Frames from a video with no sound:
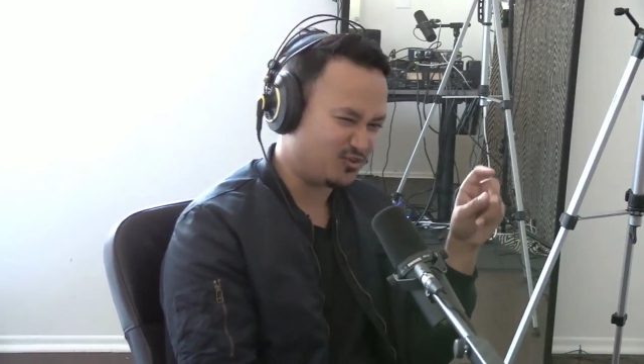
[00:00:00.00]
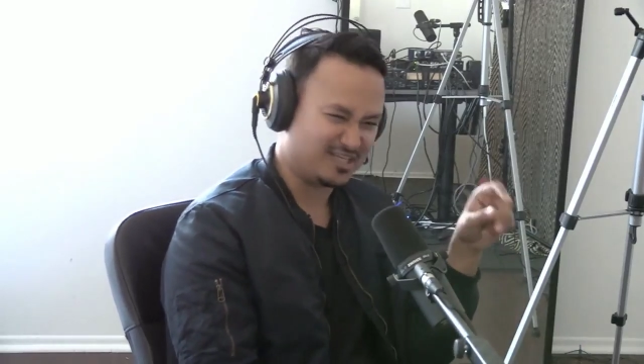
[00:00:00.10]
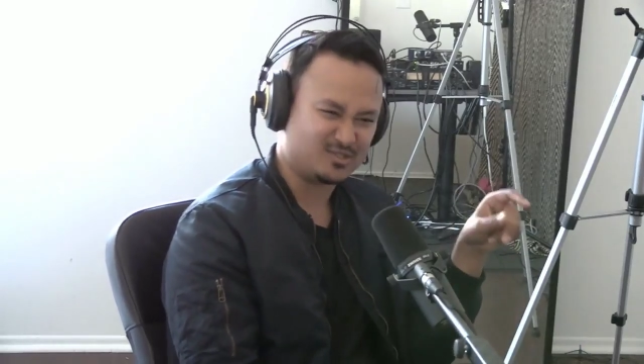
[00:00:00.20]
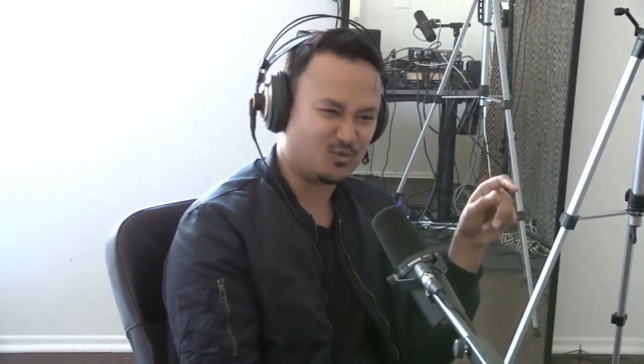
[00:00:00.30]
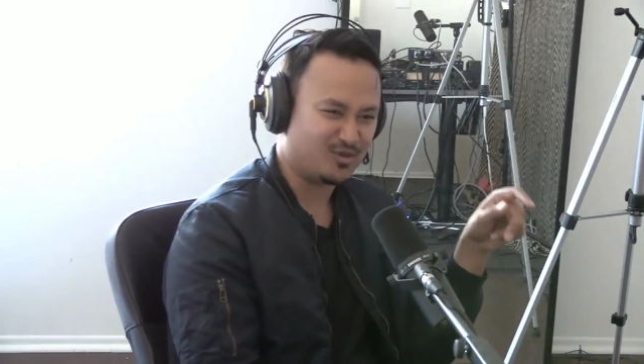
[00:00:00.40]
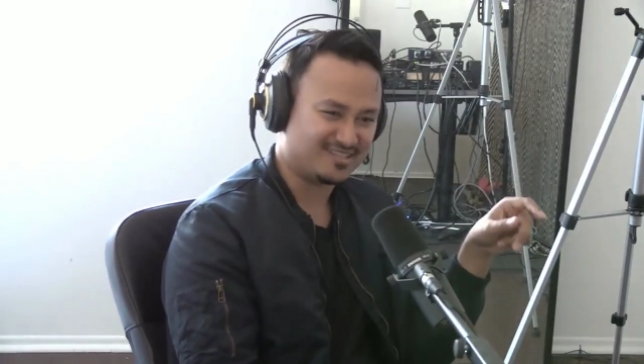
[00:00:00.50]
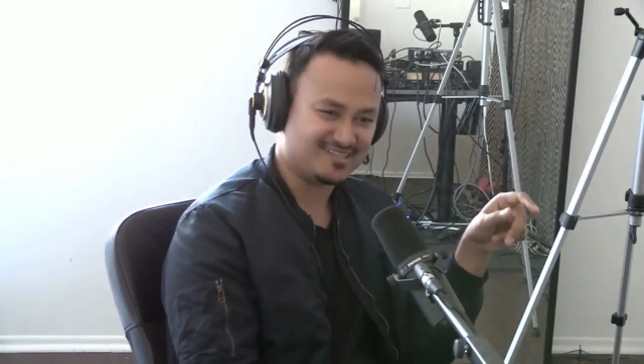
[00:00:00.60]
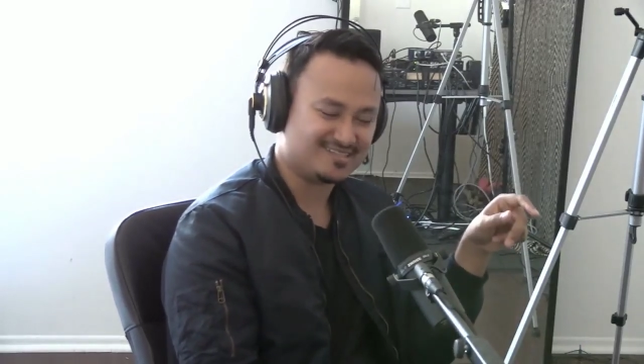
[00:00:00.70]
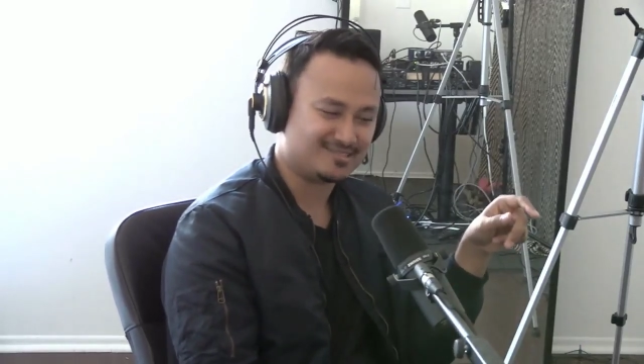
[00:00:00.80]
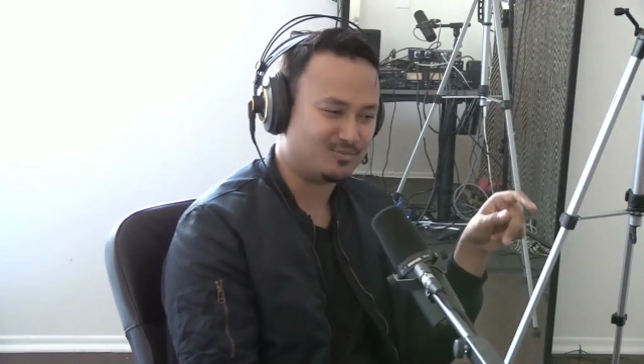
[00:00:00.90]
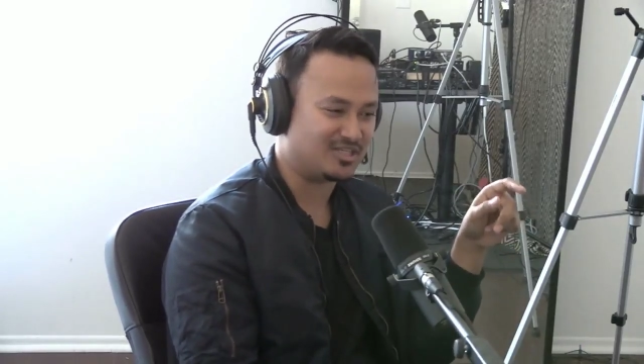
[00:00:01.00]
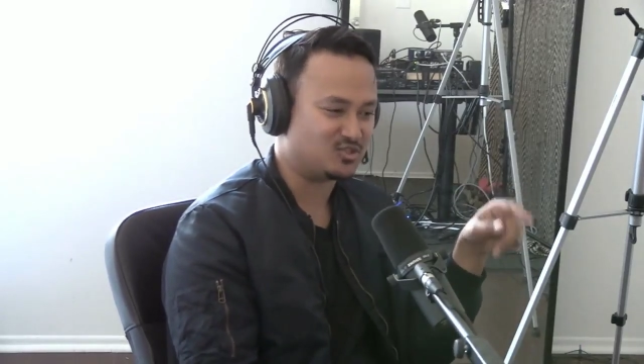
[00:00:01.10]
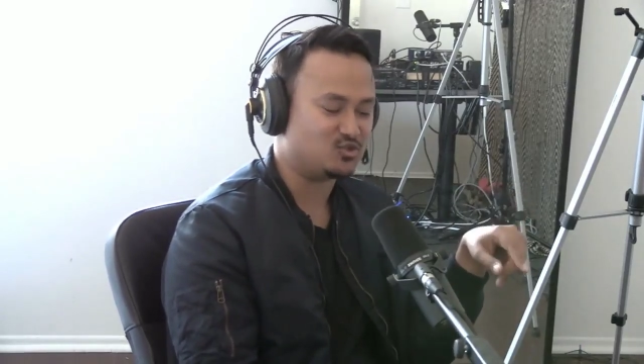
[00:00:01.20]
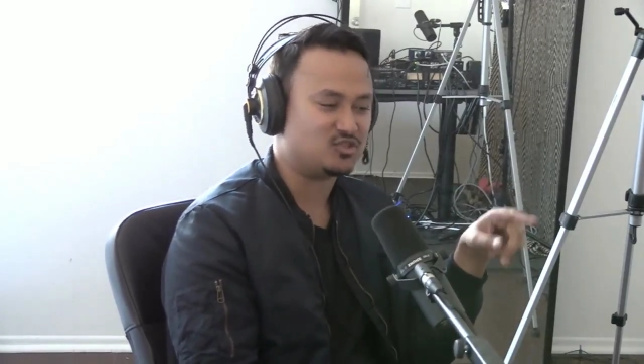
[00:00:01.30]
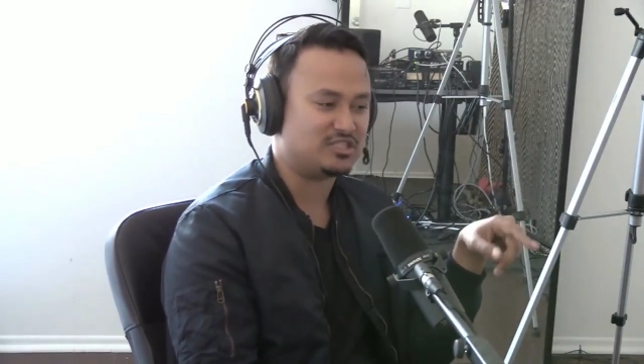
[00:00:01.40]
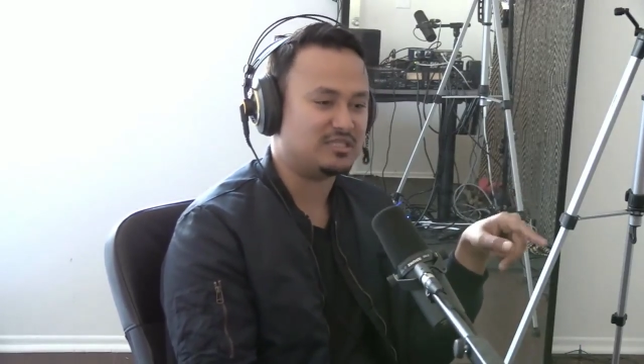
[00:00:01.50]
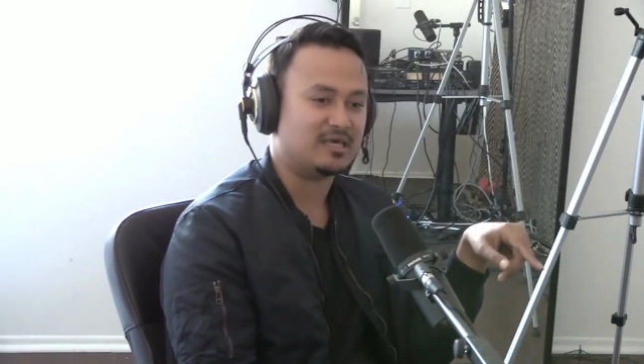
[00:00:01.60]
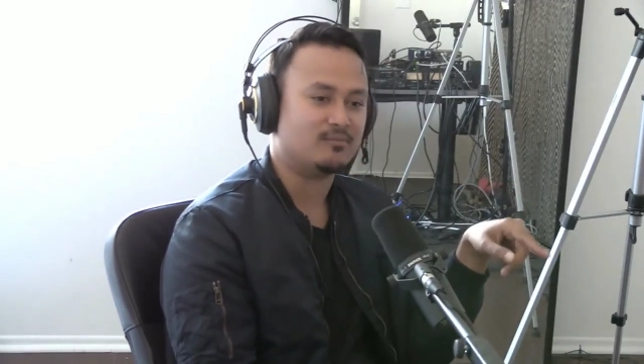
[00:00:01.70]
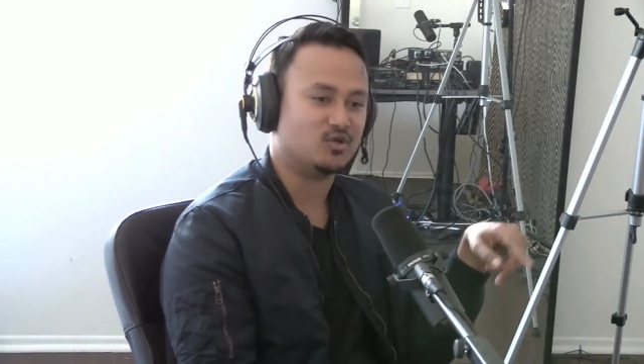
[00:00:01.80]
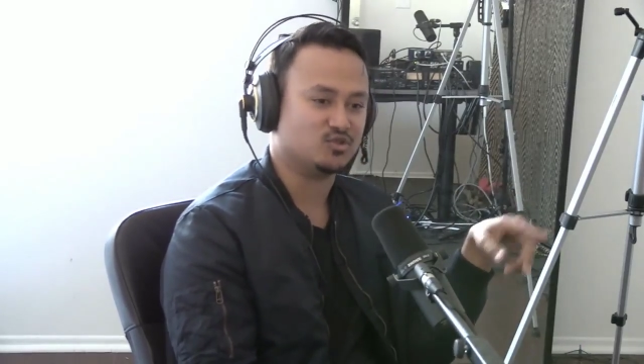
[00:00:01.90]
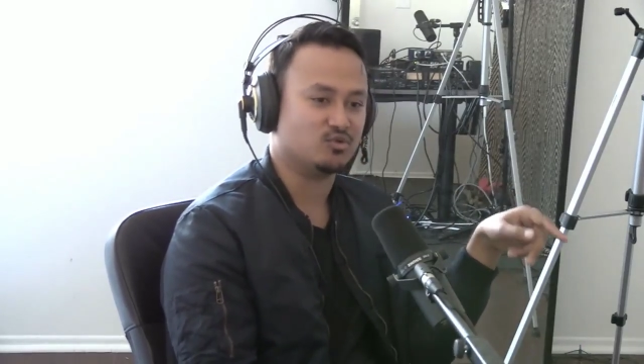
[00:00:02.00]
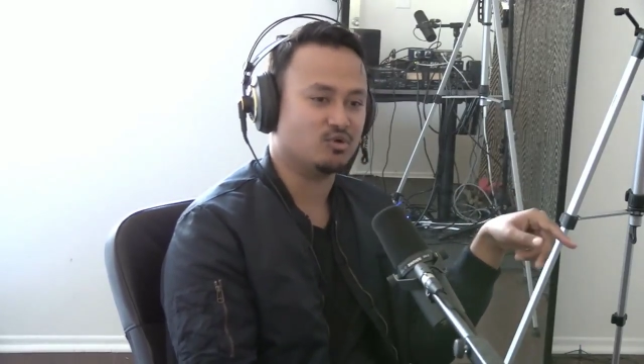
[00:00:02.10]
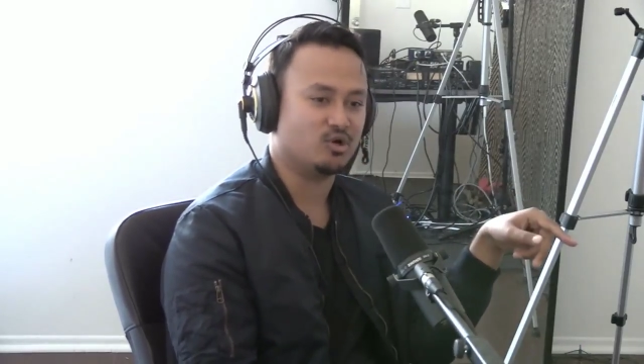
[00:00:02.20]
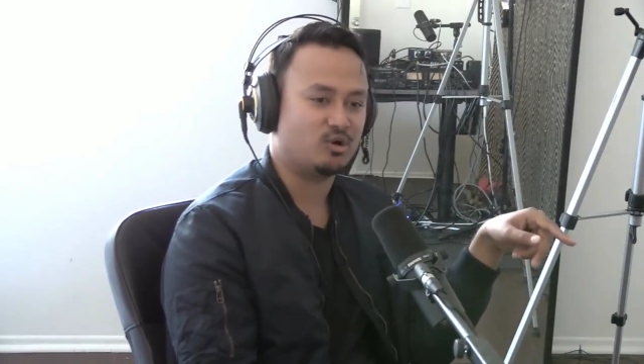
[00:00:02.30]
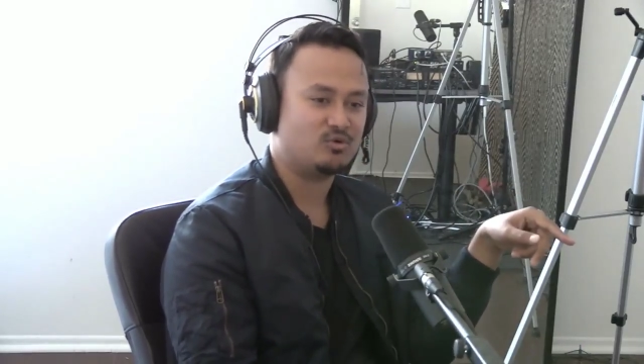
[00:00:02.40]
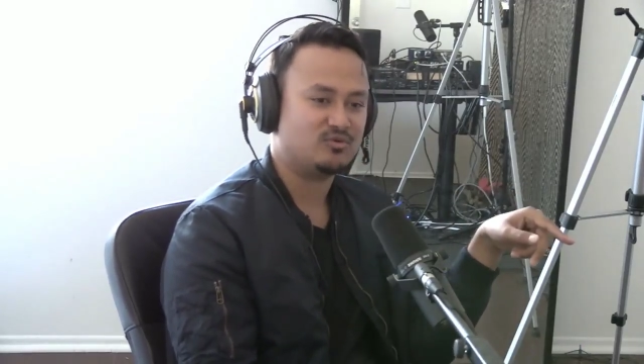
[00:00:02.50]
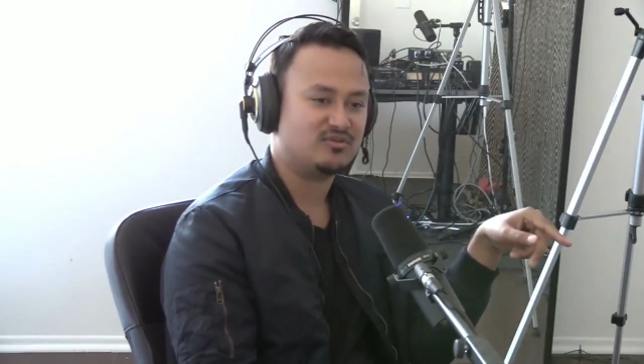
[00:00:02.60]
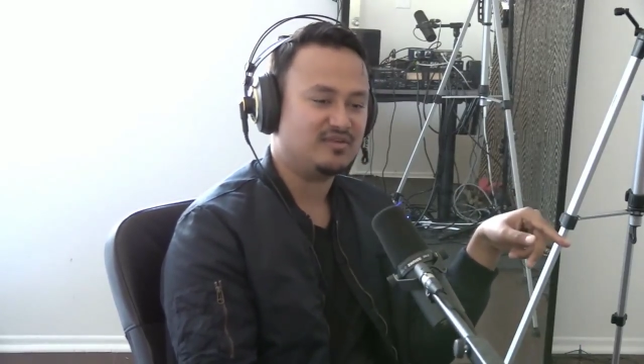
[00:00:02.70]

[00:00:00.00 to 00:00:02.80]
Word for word: thing to witness because you see them also grow